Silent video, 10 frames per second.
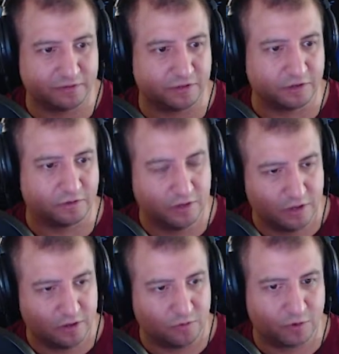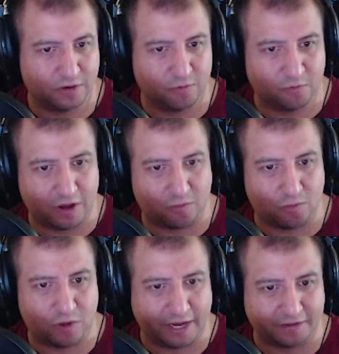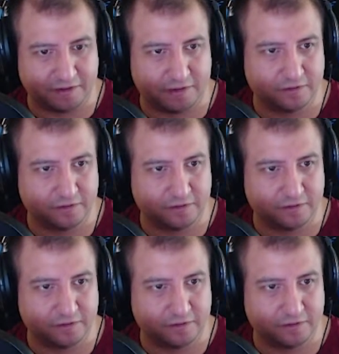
So we're going to want white.